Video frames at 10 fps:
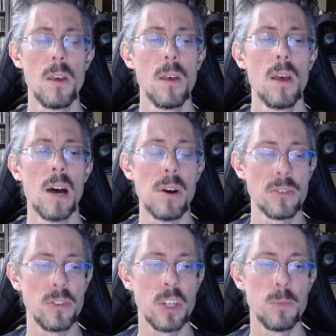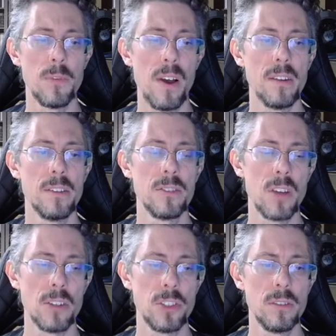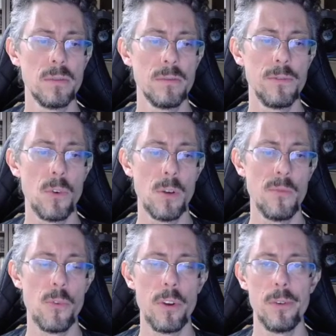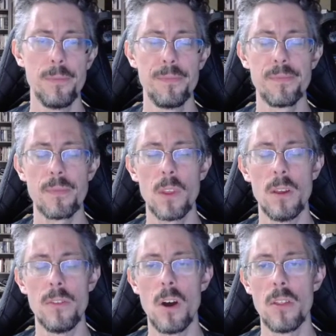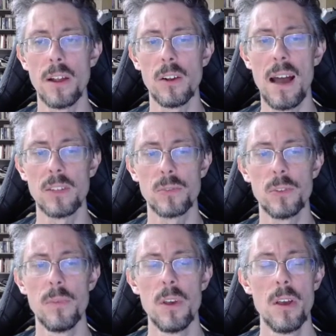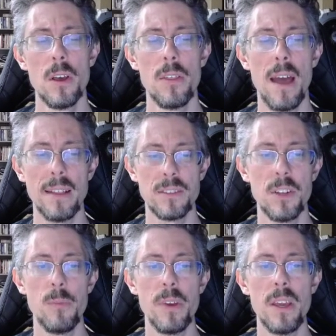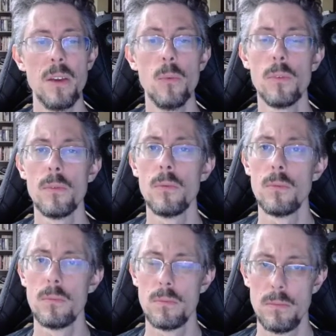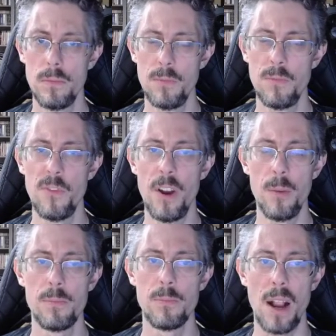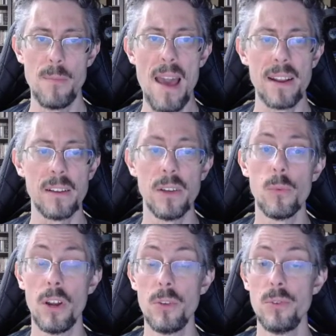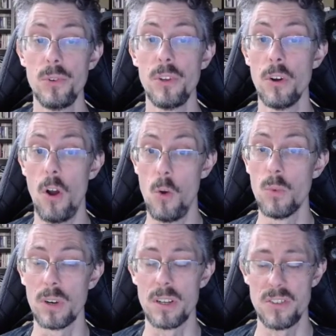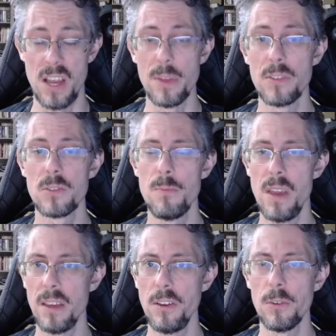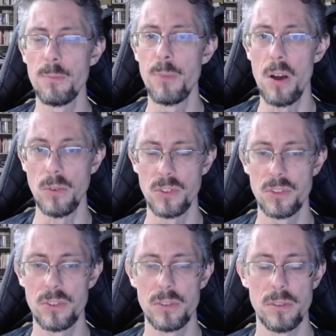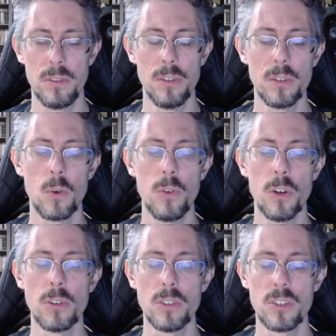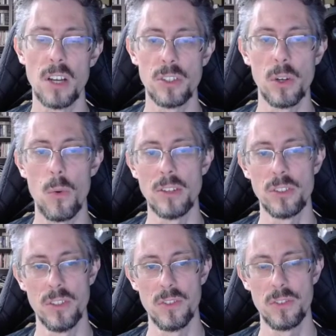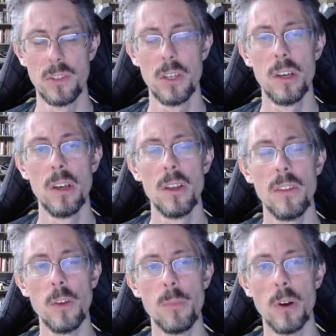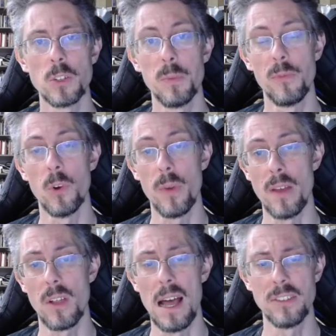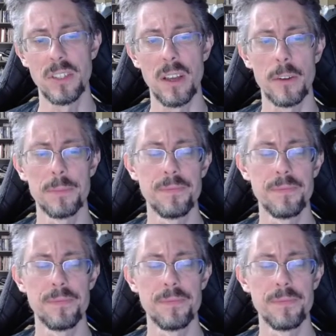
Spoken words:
I'm also going to provide a discussion forum for you in the online classroom. That's going to be very pragmatically where you do your homework assignments, making your posts, your discussion questions that you post before we have class together.